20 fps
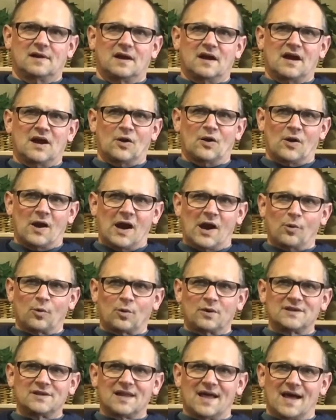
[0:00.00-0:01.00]
our
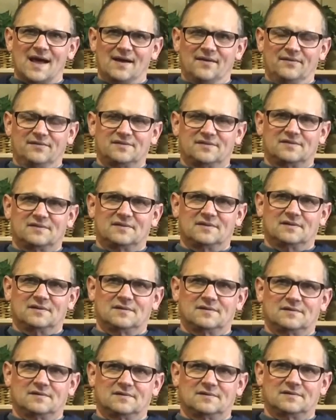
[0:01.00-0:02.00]
outward lives
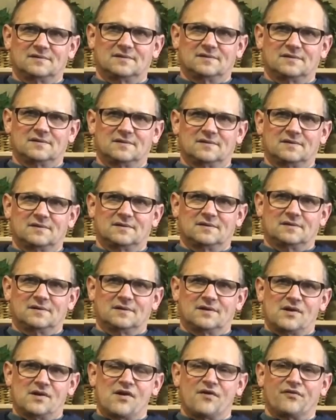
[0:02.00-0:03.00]

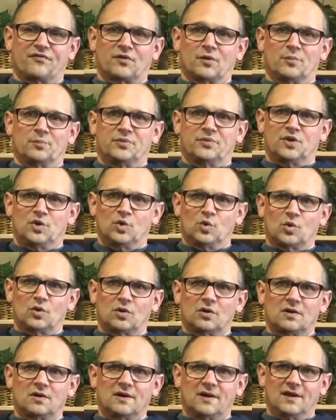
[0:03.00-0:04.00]
from
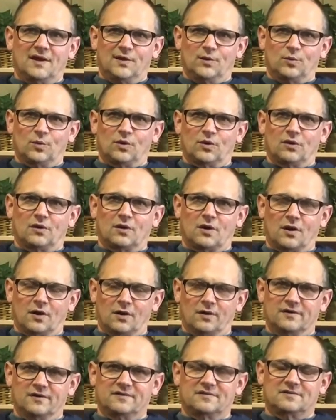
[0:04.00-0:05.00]
pure inward
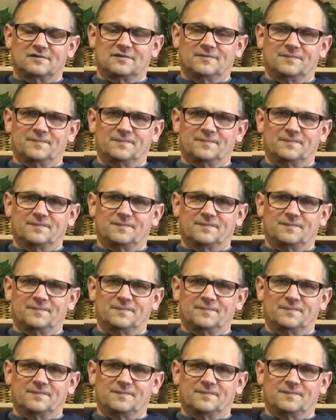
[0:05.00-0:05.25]
hearts.